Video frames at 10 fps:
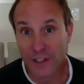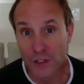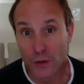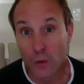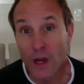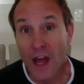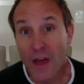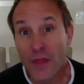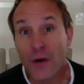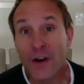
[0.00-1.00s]
So
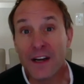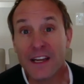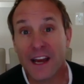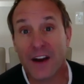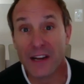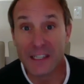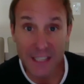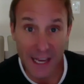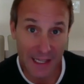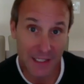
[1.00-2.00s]
they're going to care
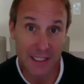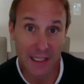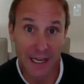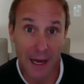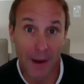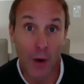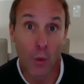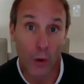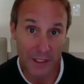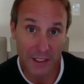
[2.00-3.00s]
intensely about
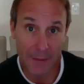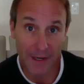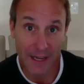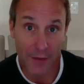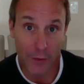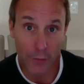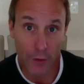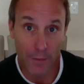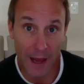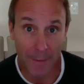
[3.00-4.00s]
what's coming down the roadmap.